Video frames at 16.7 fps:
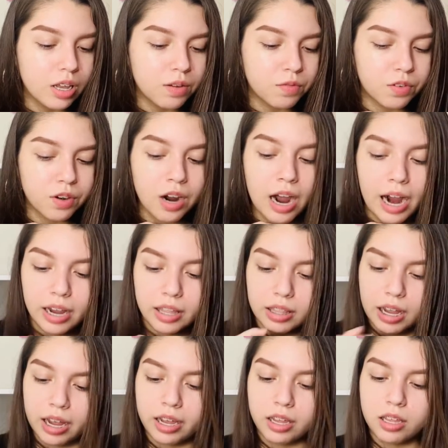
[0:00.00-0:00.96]
for
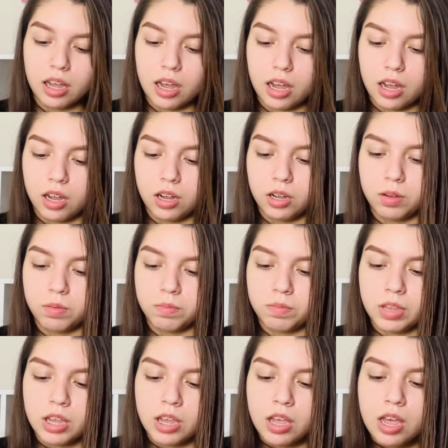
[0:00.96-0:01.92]
highlight,
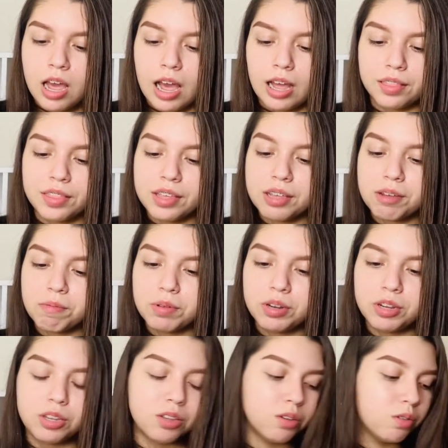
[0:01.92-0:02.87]
I think I'm
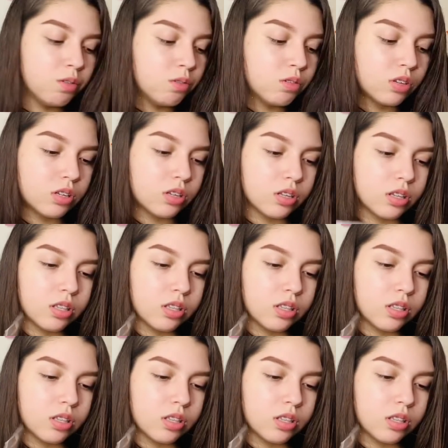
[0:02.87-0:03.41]
gonna use